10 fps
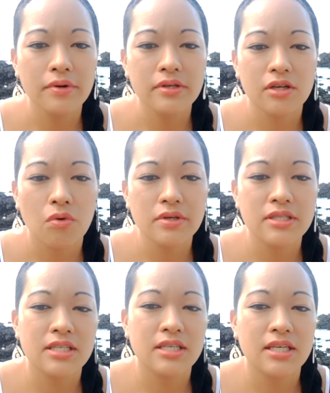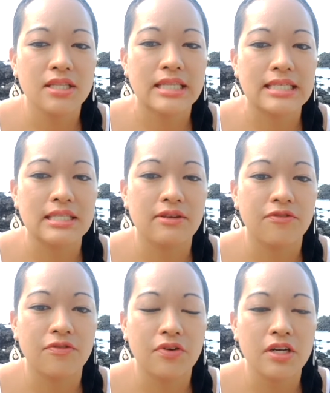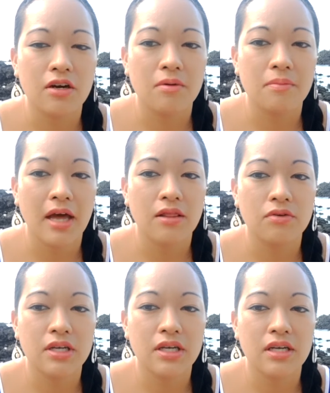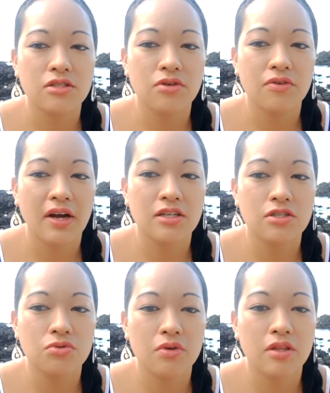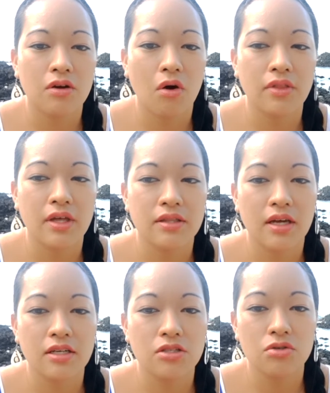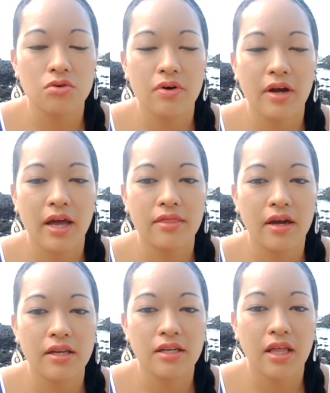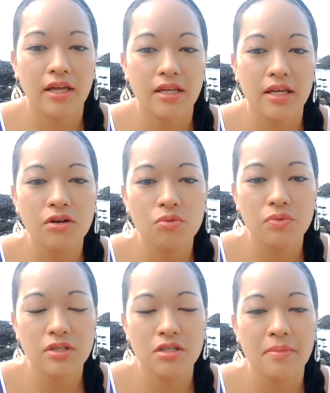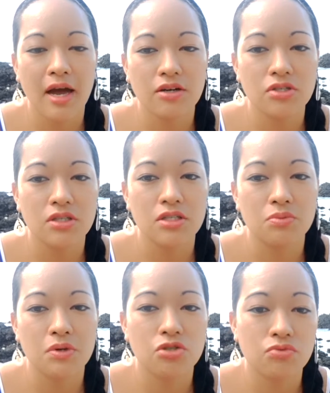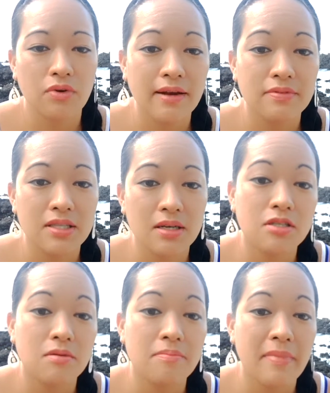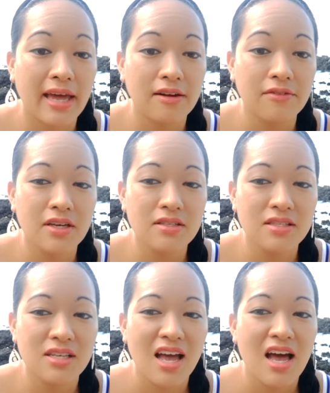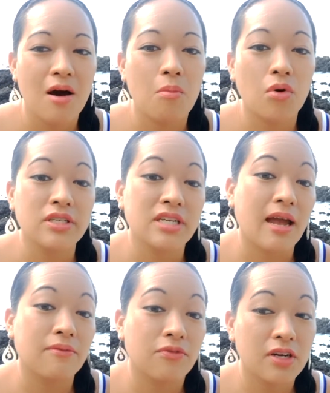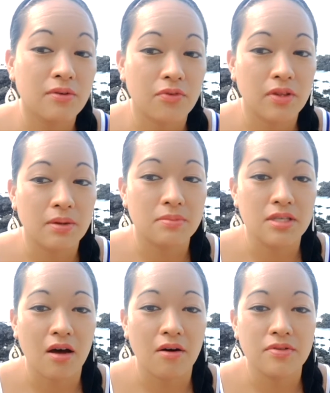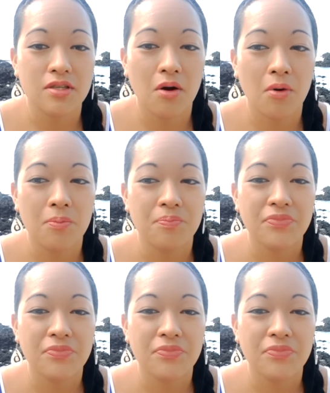they're always seeking this freedom and looking to find truth in all that they do, and that inner wisdom actually is what drives them to manifest more time freedom for themselves. So